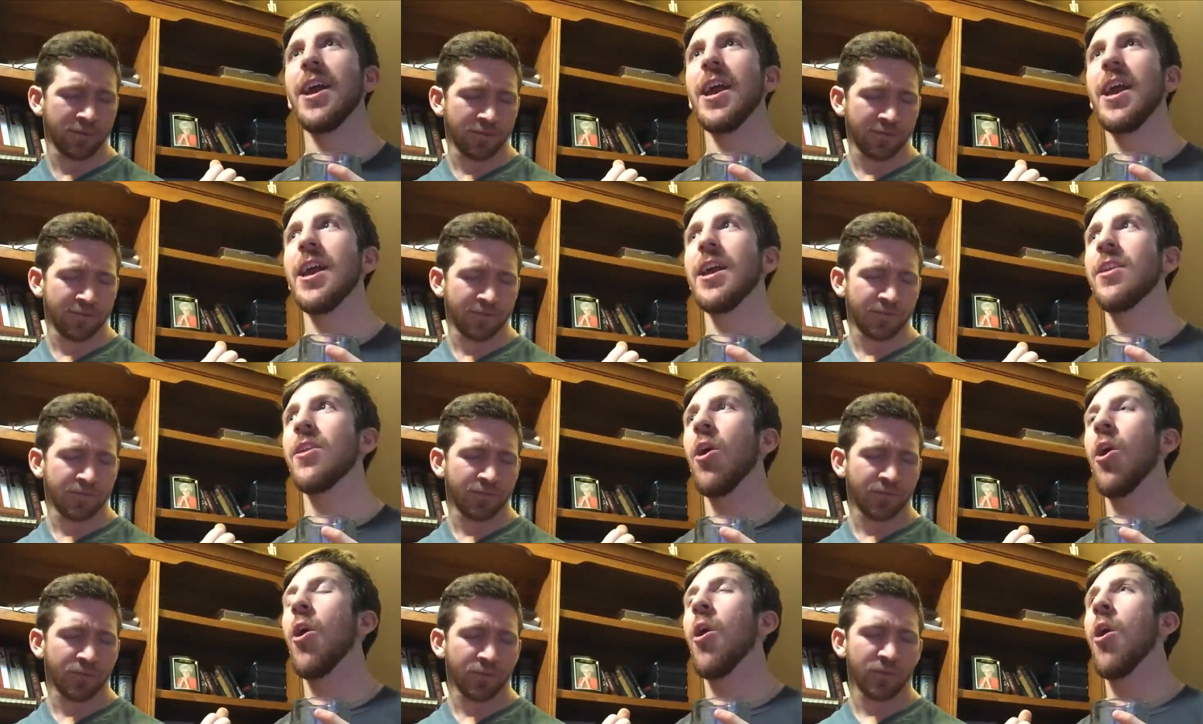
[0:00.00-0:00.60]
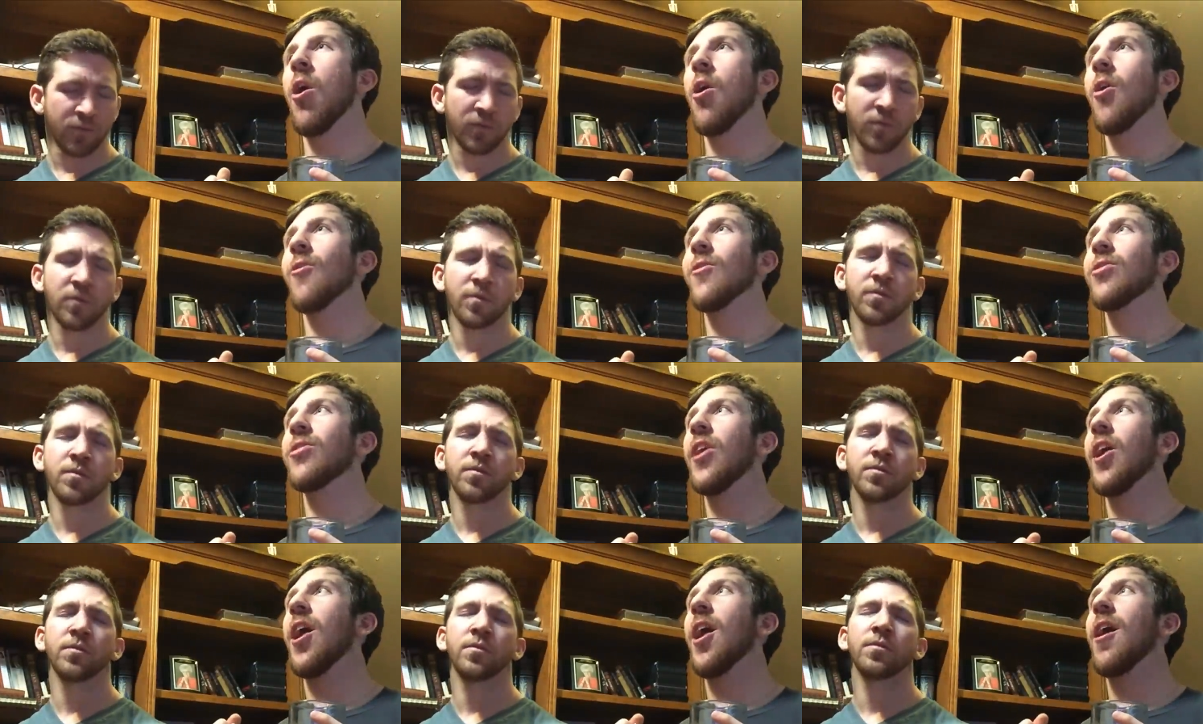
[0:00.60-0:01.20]
Speaker 1: and
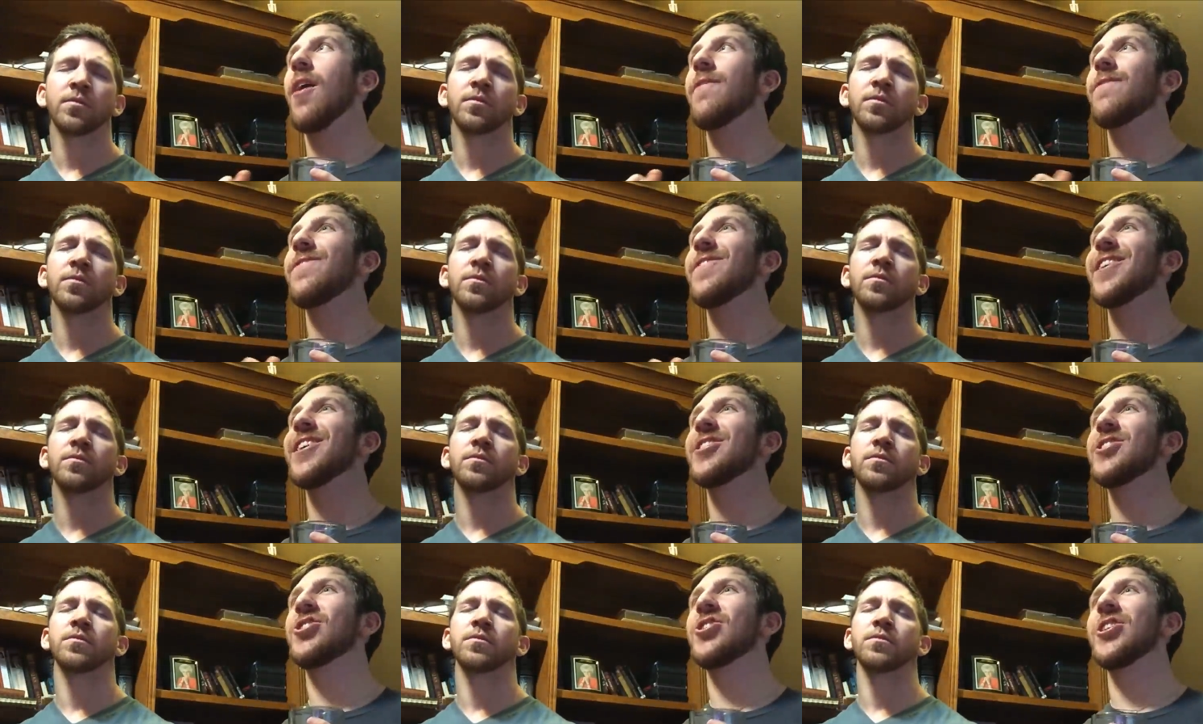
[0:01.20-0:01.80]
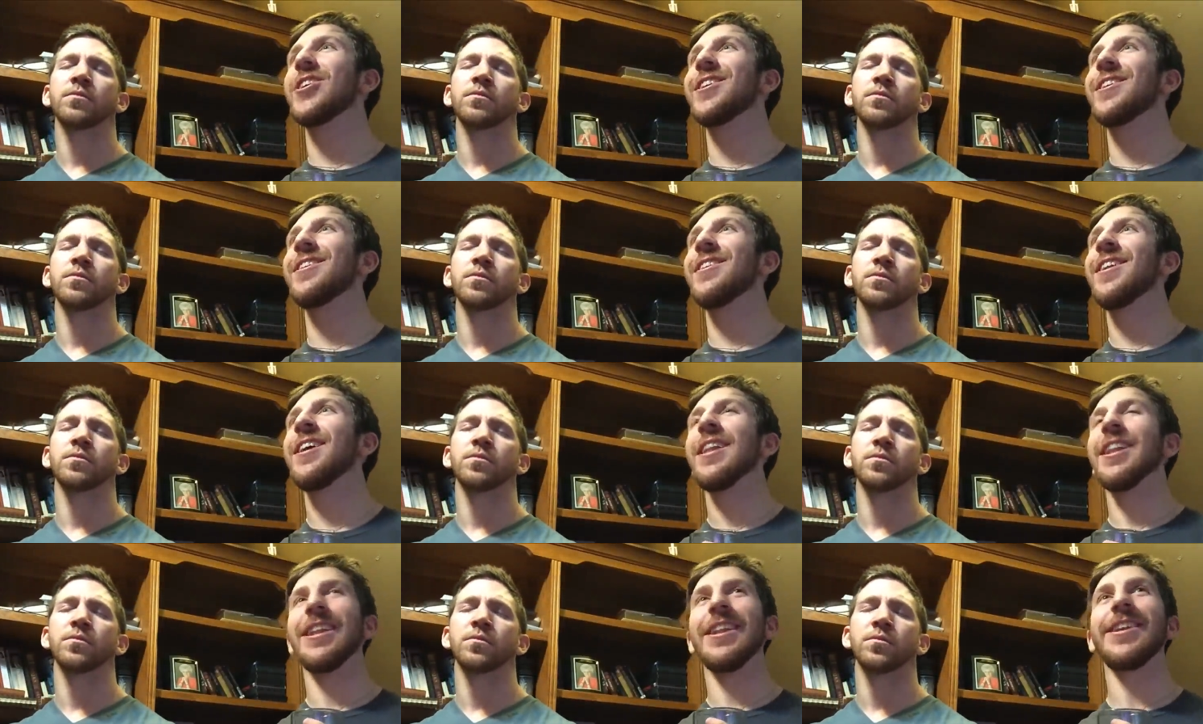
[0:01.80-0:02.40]
all the
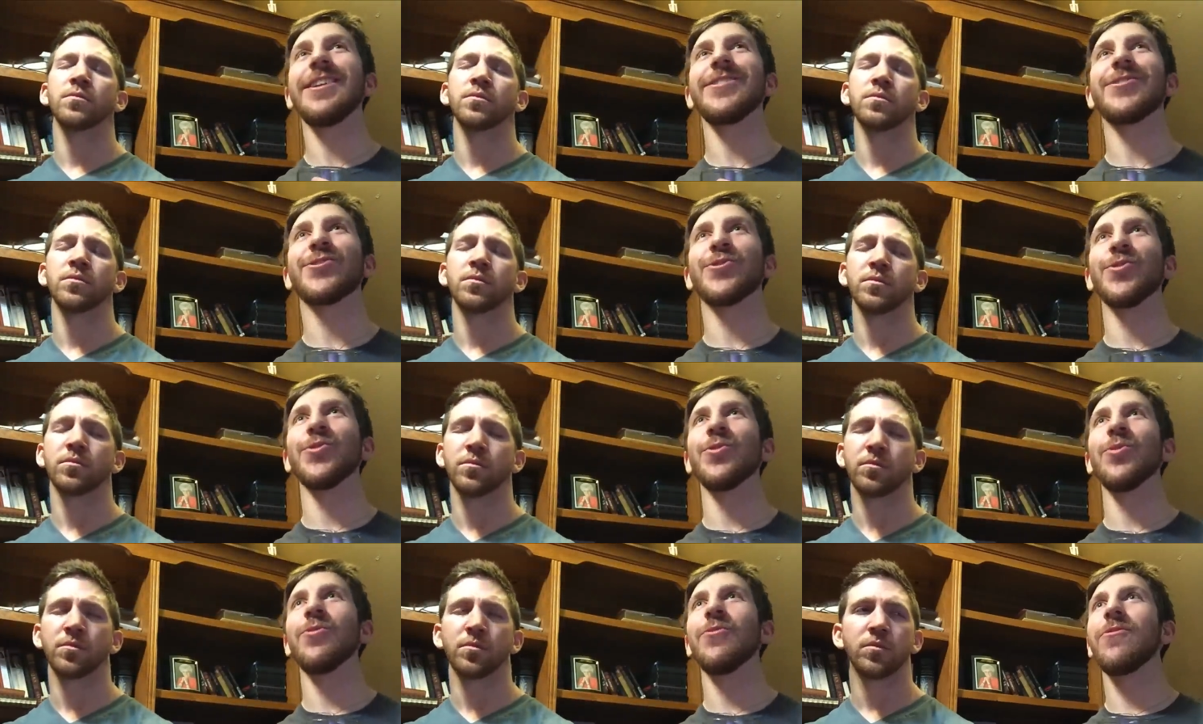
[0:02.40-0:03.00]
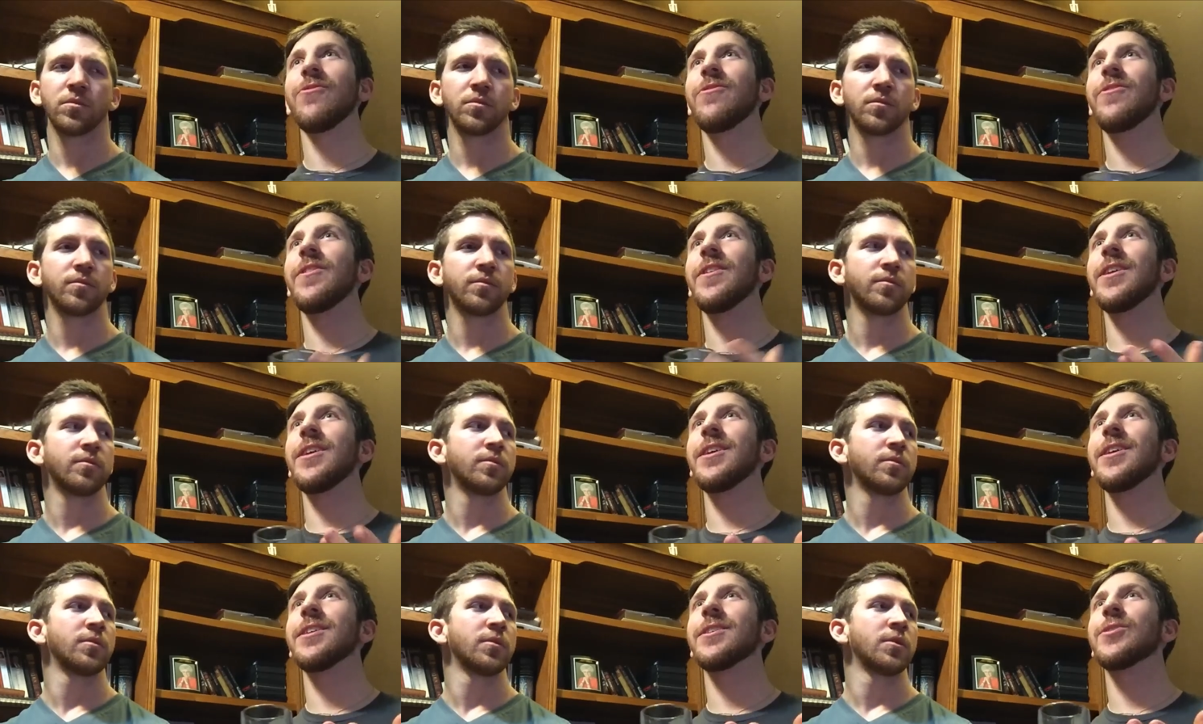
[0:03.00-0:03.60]
vision leads to
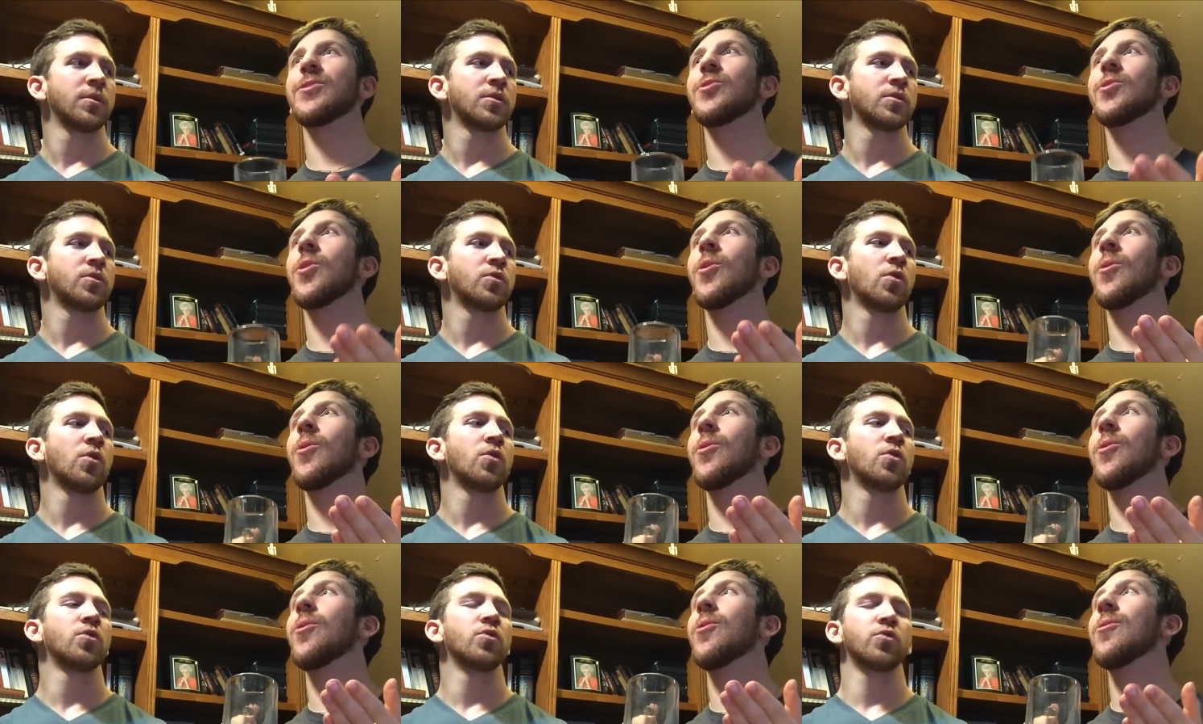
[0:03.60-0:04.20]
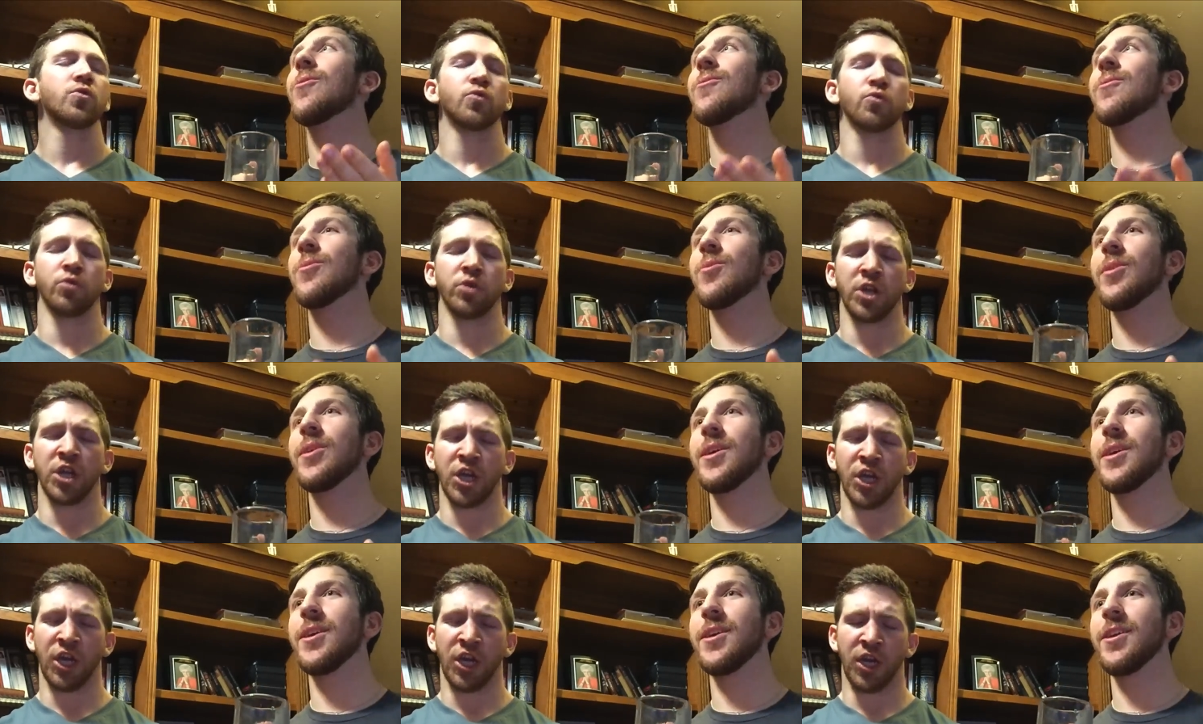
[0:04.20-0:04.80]

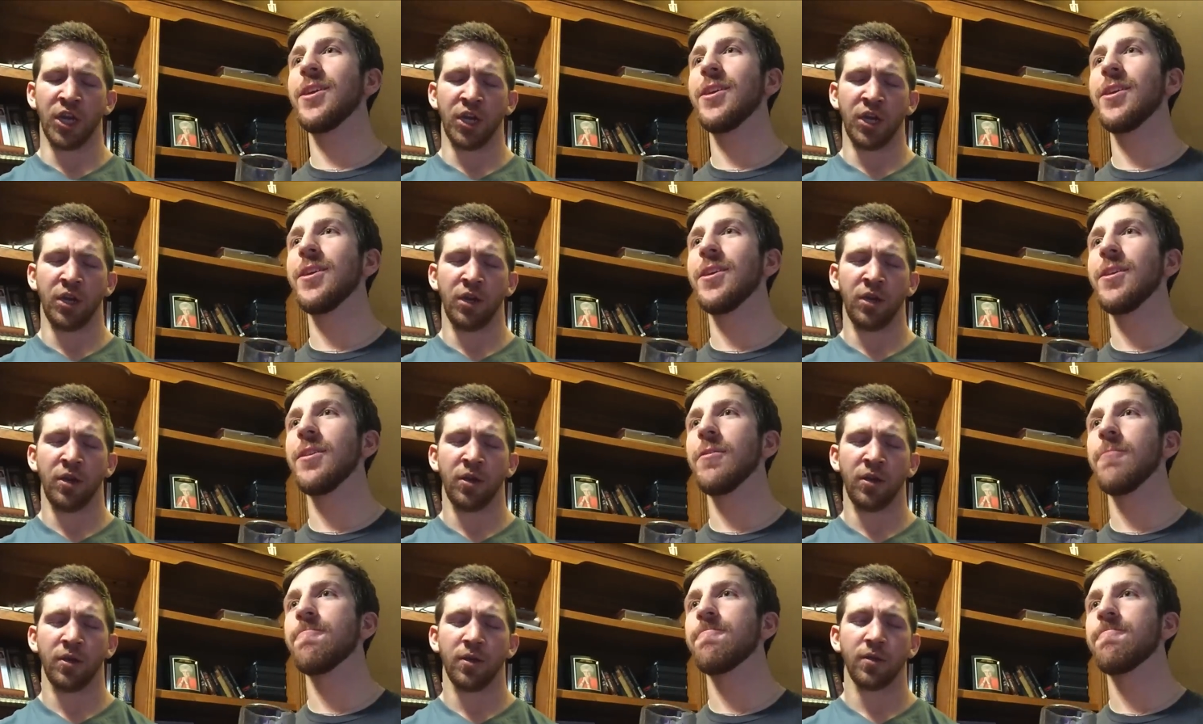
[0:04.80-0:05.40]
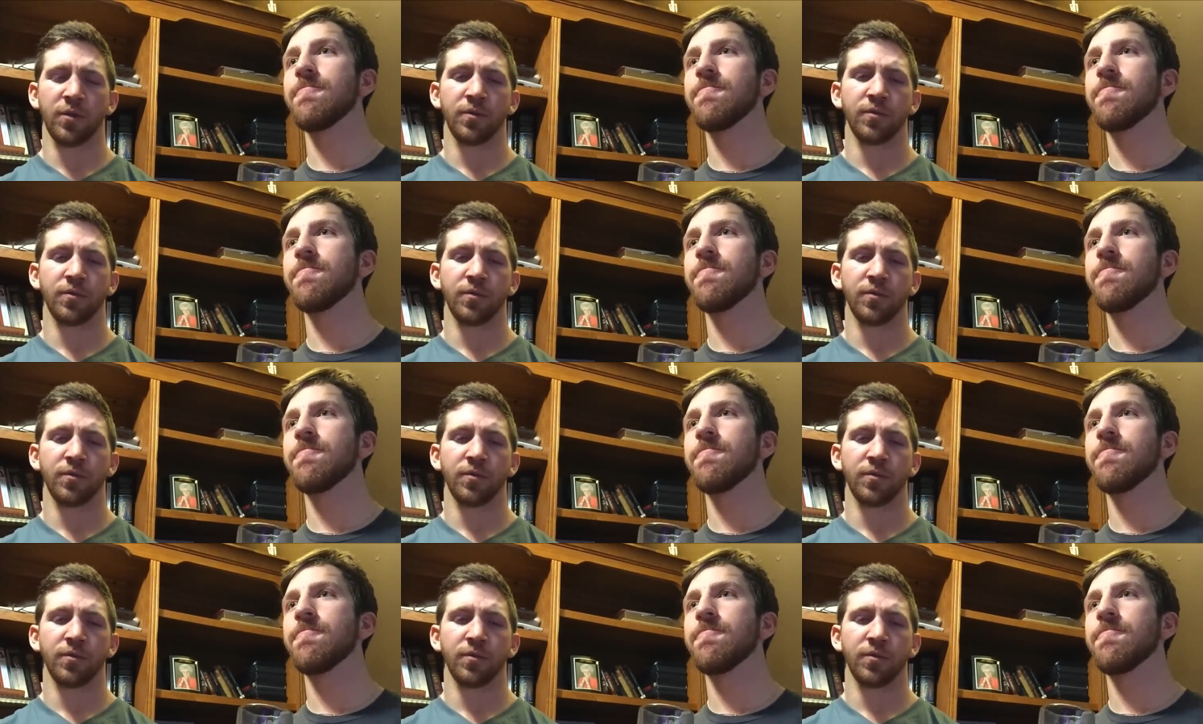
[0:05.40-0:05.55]
victory.